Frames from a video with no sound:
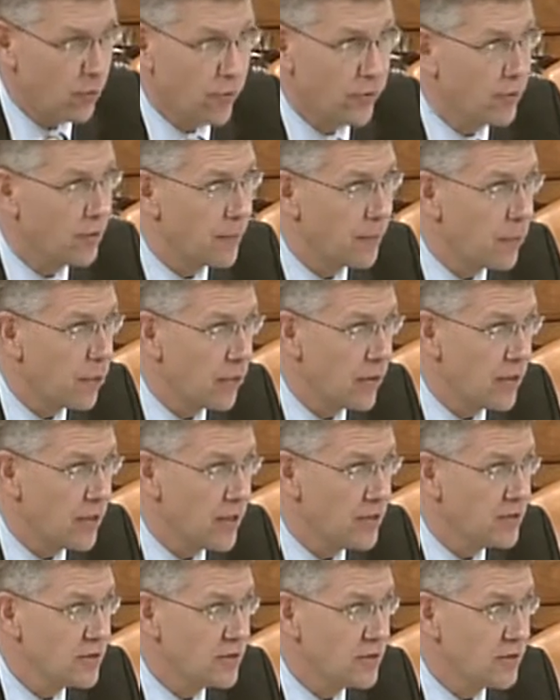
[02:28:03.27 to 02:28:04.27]
or their
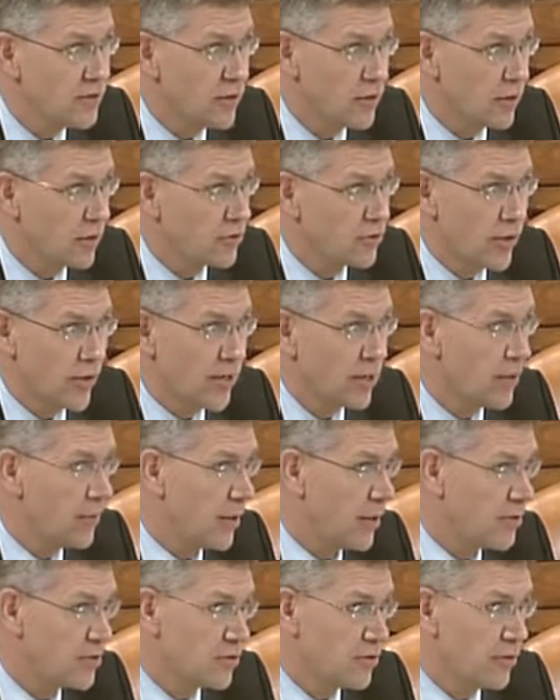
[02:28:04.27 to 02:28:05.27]
employees that are trying to
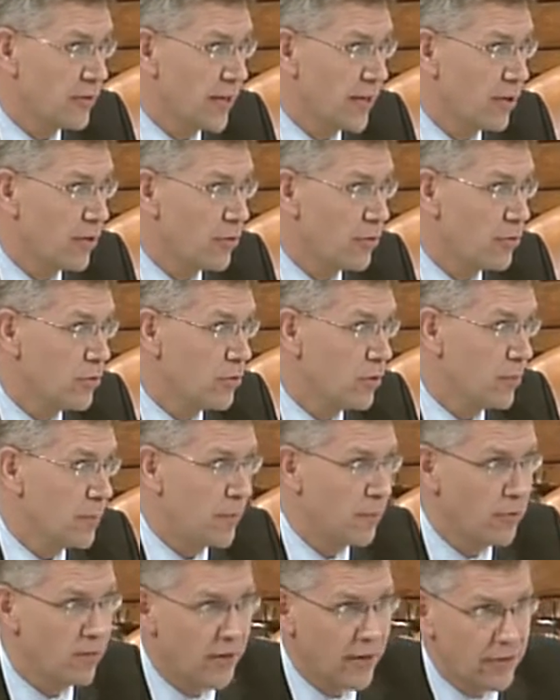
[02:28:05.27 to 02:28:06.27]
comply with the 30-hour rule?
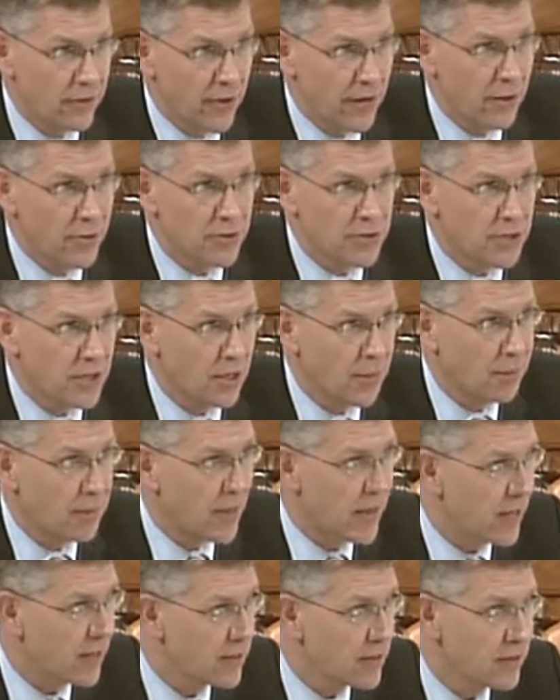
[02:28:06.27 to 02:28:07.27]
People have had their hours cut
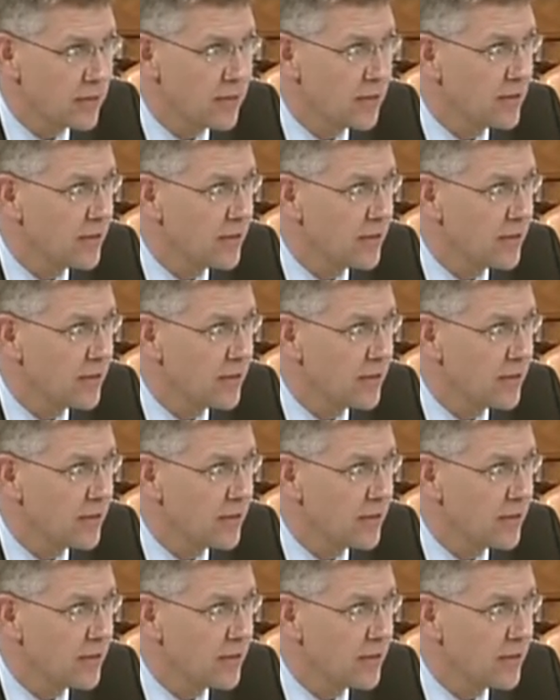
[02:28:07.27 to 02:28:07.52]
back.